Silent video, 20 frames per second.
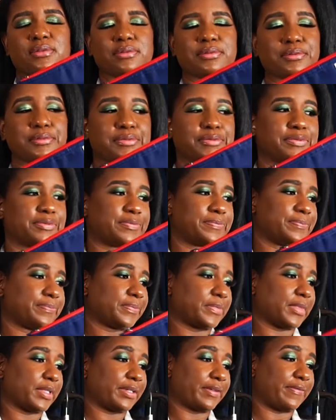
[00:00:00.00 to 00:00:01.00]
Oof,
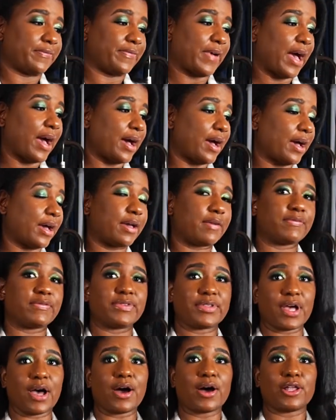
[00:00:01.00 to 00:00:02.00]

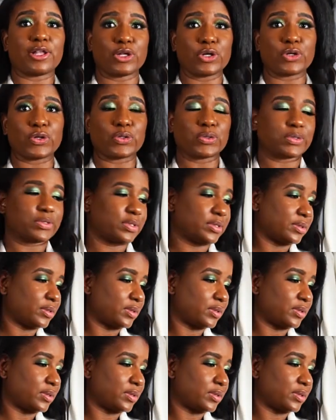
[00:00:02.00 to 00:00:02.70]
$5.